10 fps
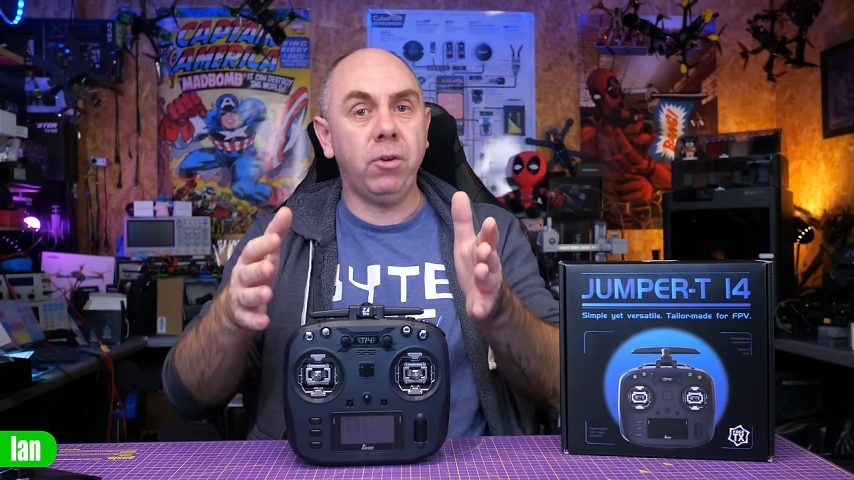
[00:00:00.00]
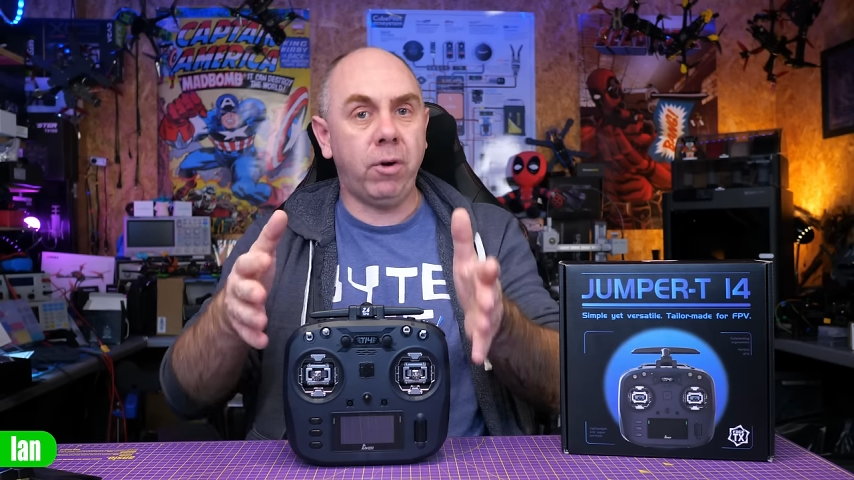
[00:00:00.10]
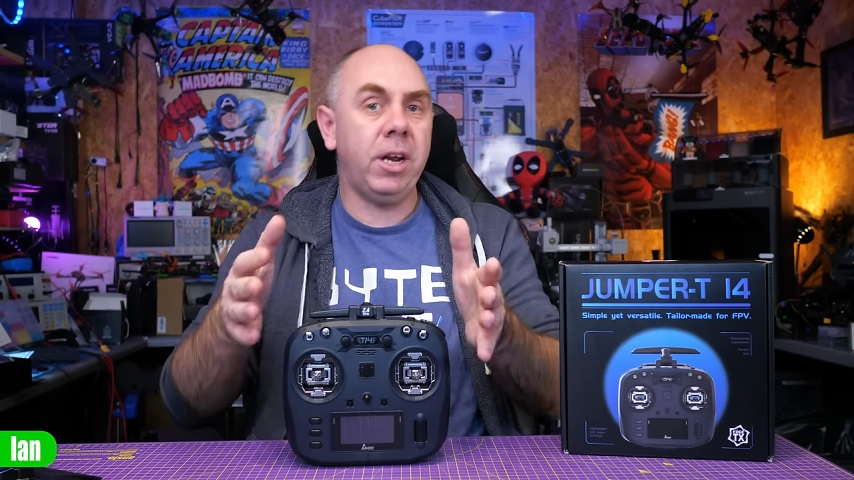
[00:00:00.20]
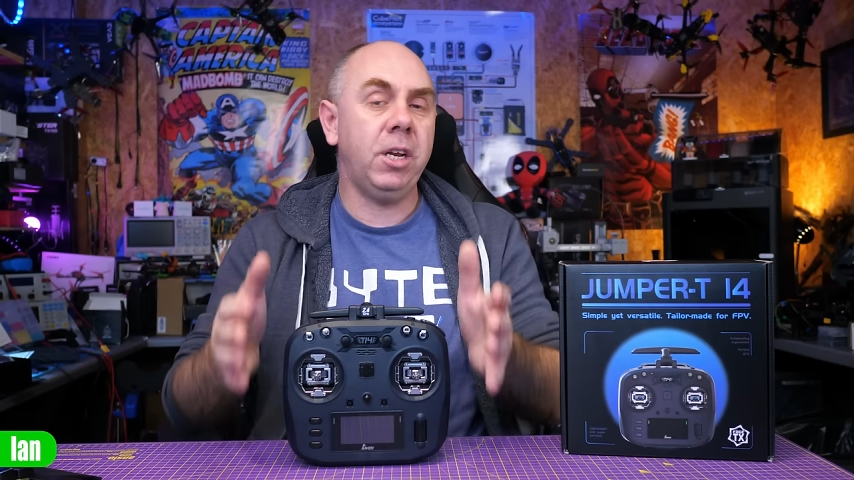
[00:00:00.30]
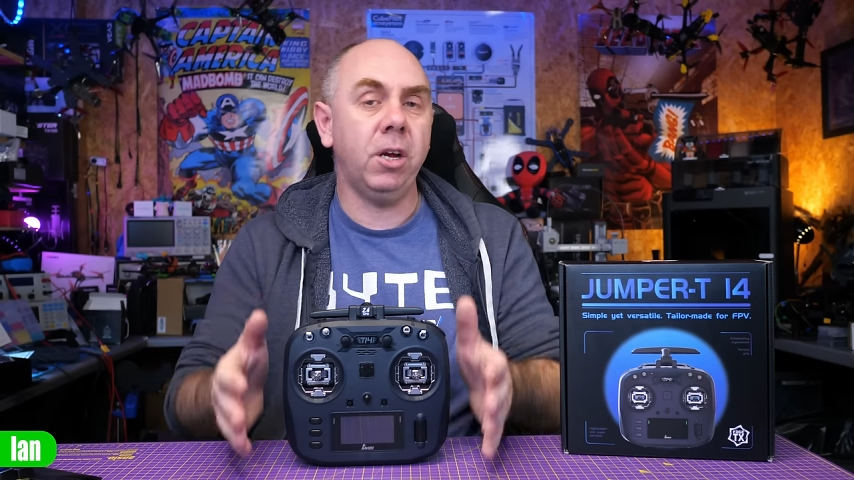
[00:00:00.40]
the
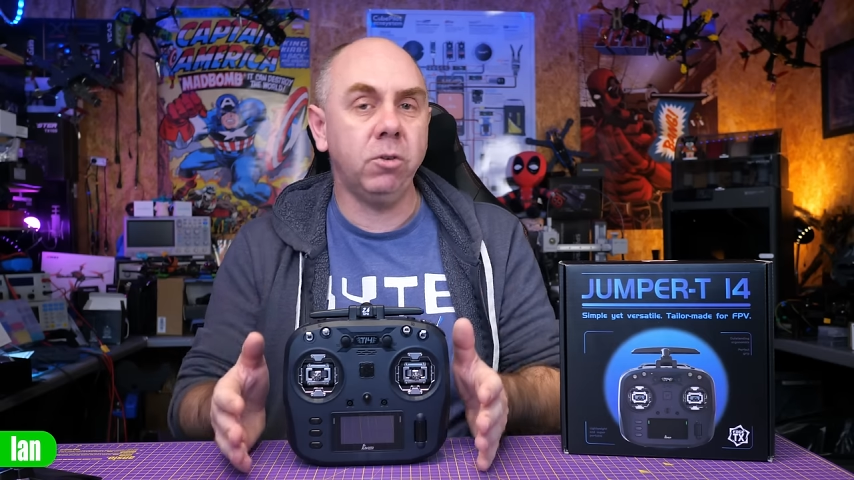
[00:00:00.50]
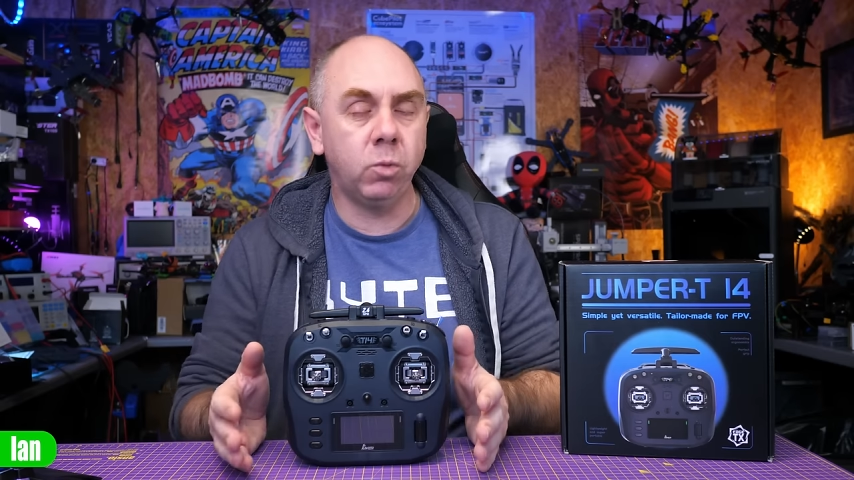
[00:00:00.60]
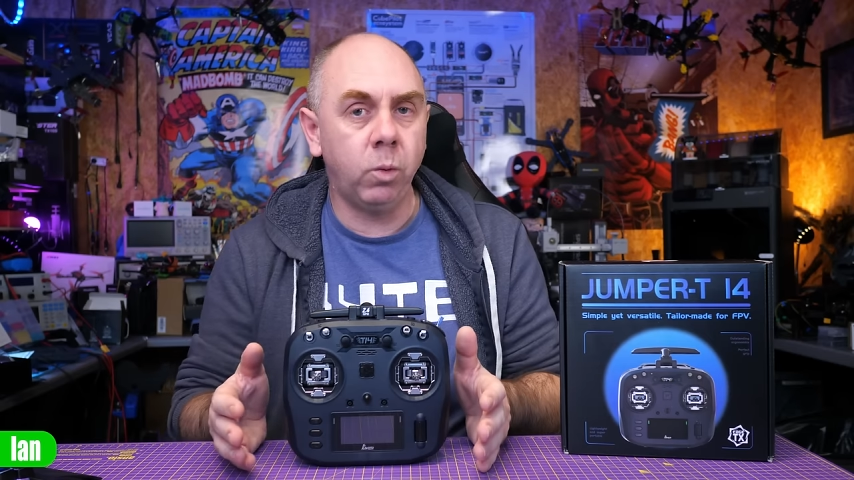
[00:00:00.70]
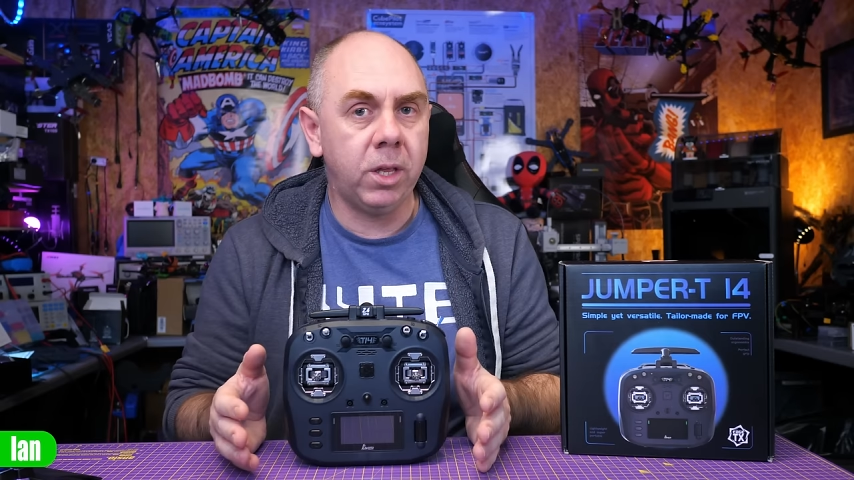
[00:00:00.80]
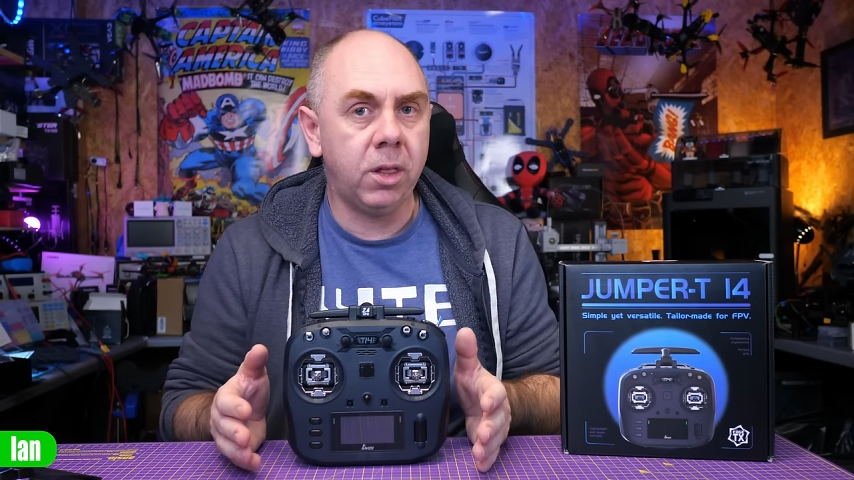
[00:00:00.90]
radios
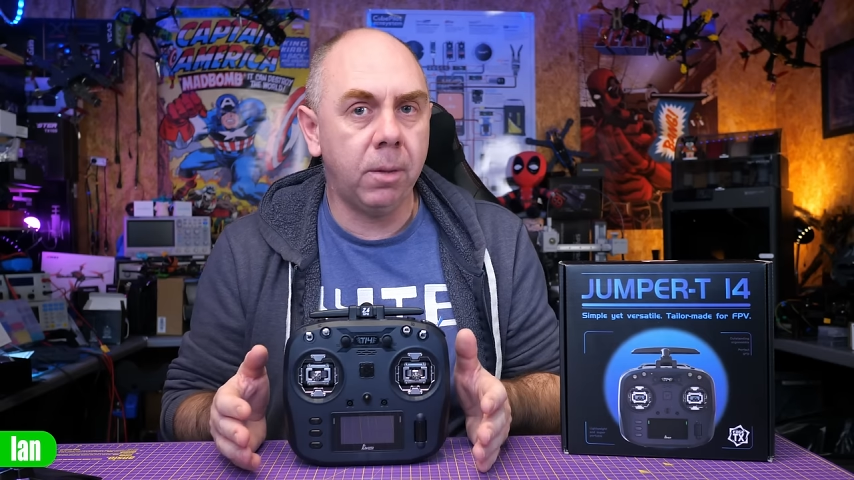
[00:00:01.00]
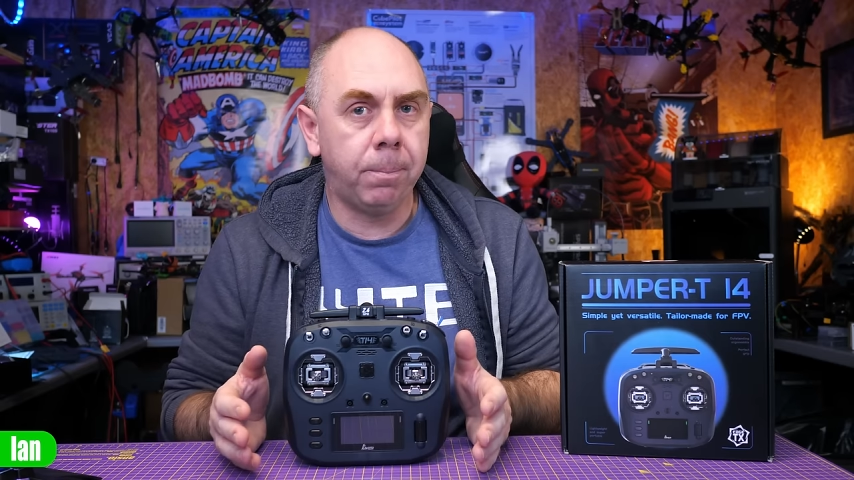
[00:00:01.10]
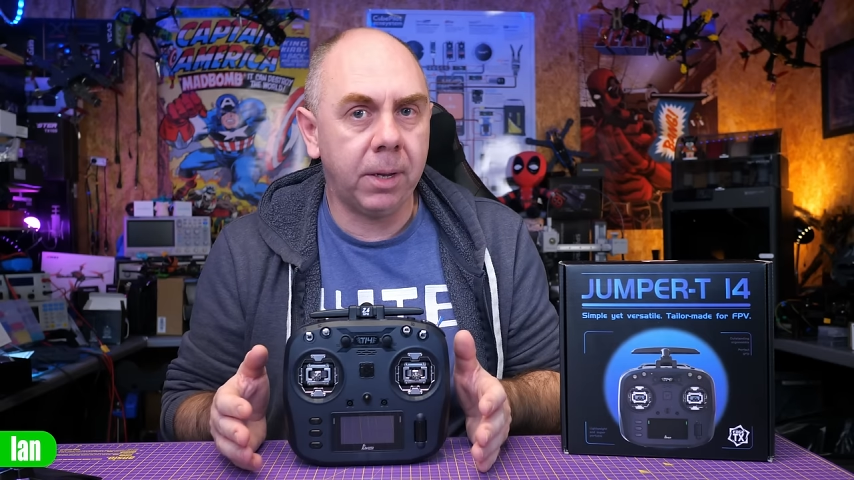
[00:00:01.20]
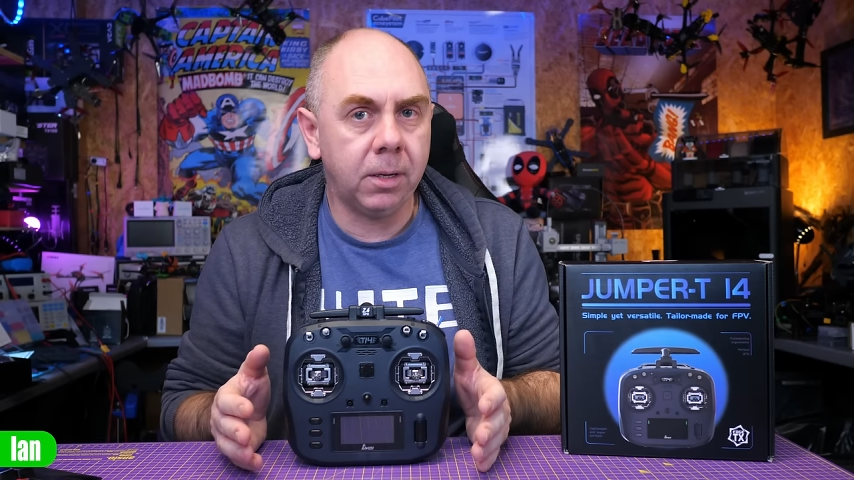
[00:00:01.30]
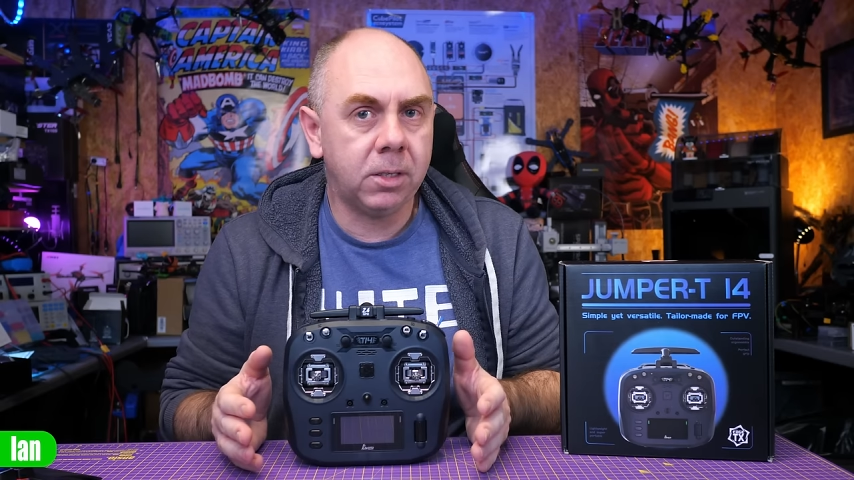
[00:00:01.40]
with the
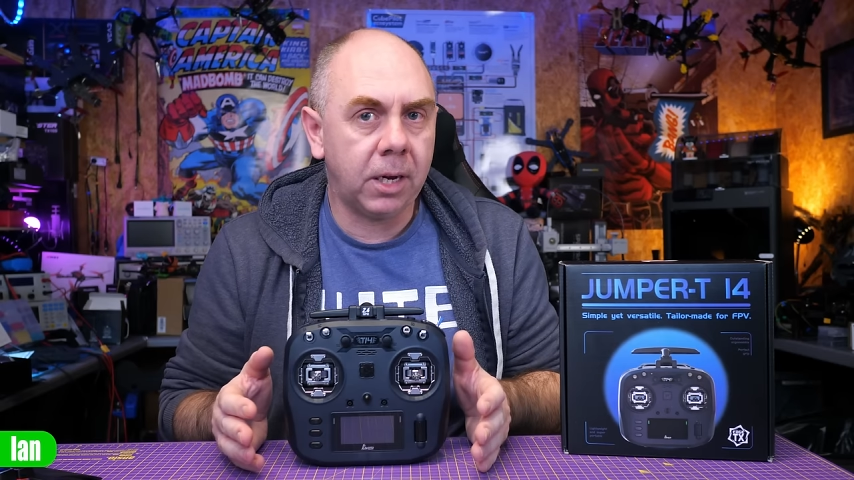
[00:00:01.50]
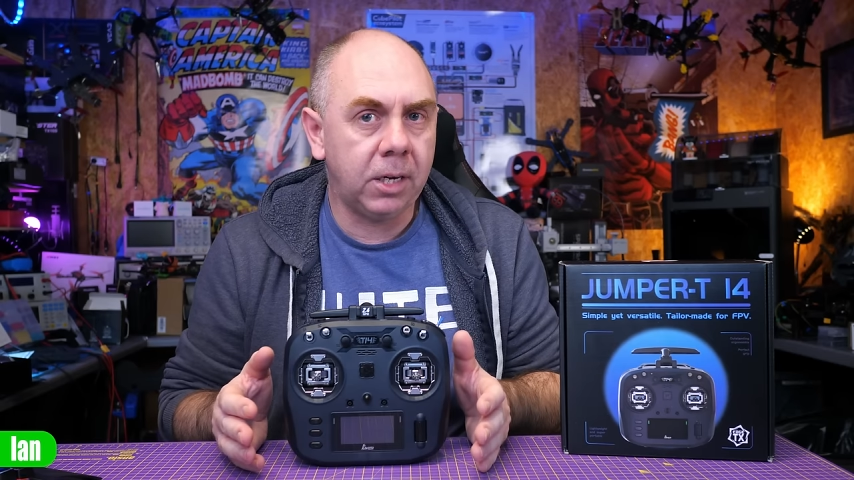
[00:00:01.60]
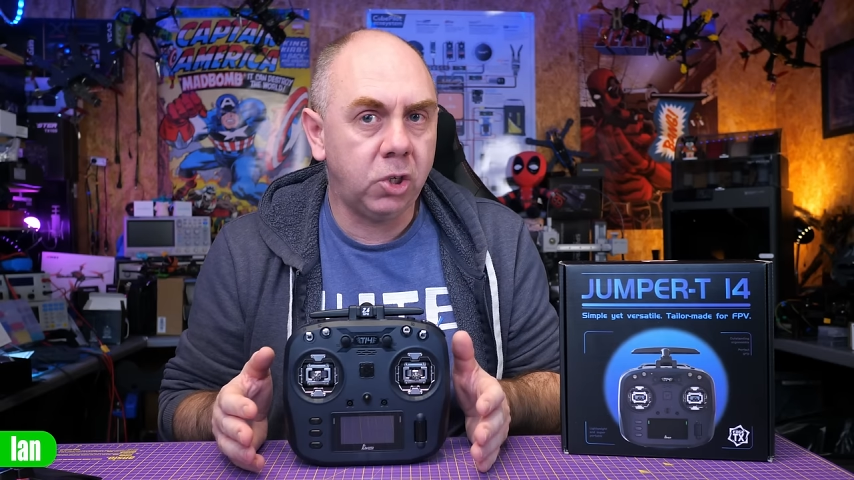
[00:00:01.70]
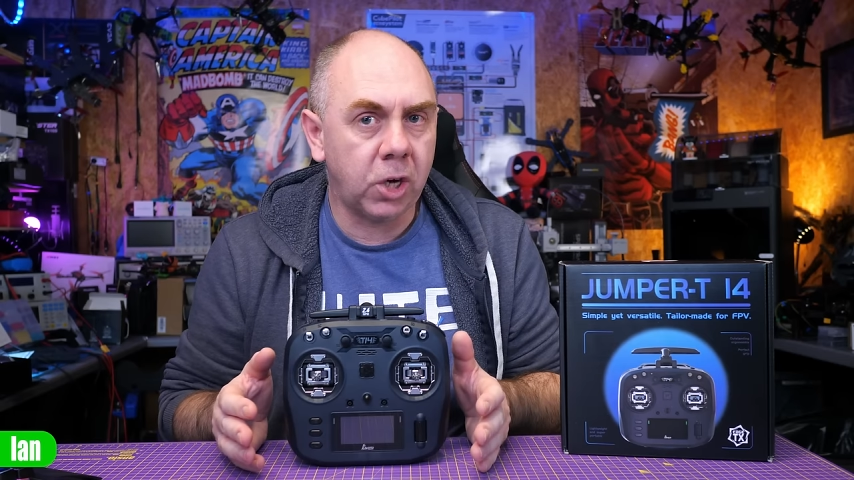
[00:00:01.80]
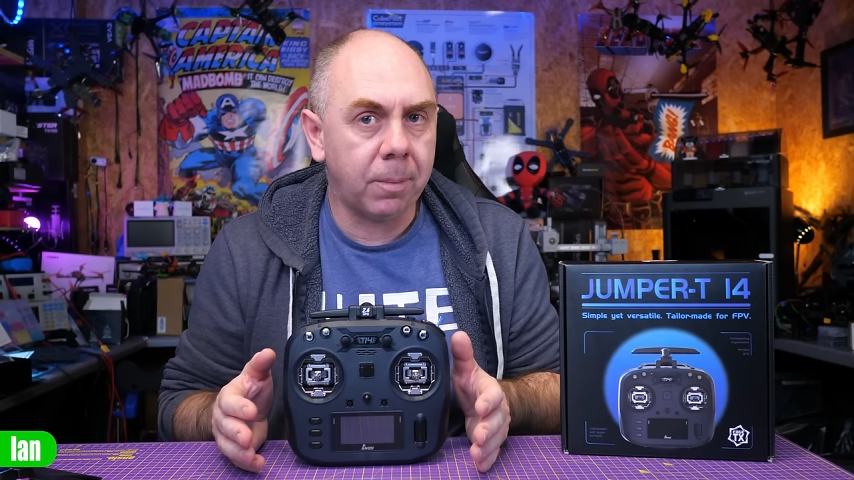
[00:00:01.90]

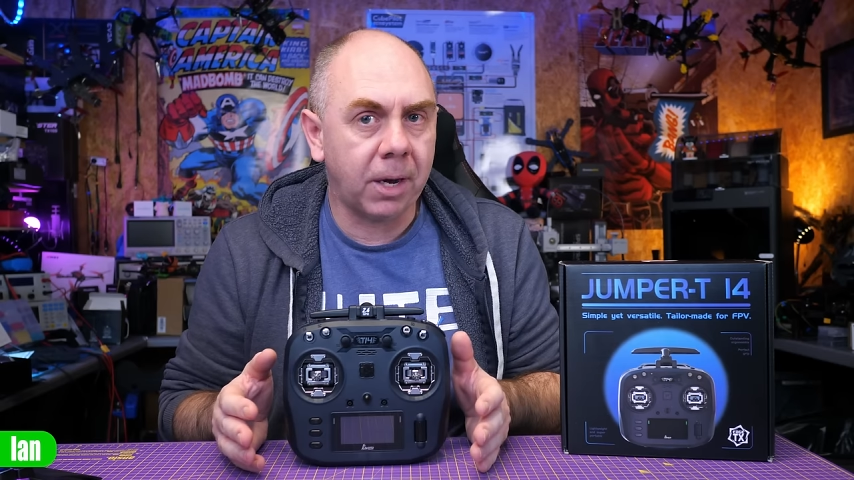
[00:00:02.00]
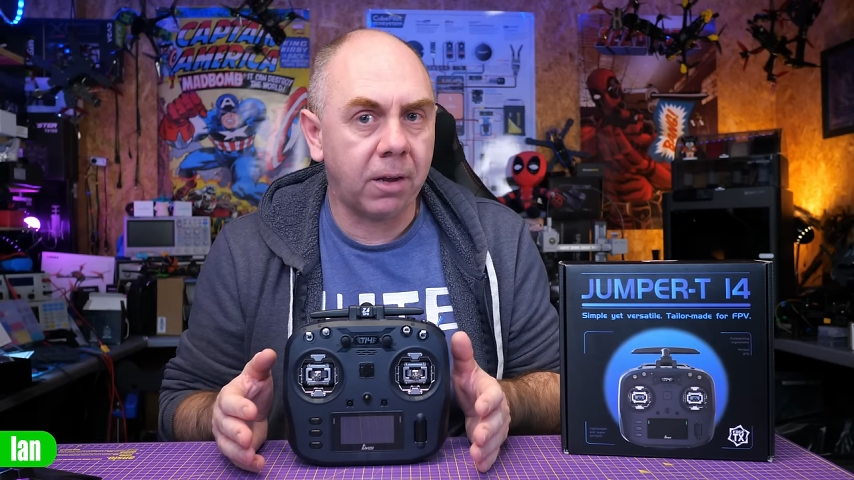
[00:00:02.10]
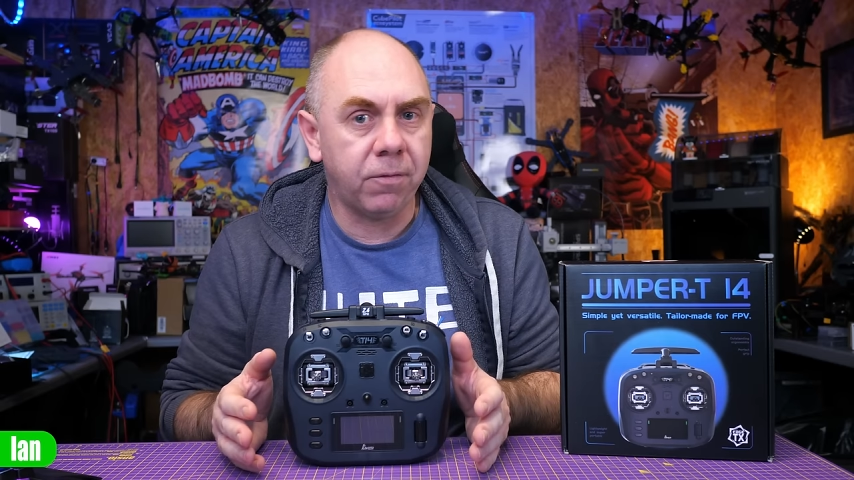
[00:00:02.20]
built-in Gemini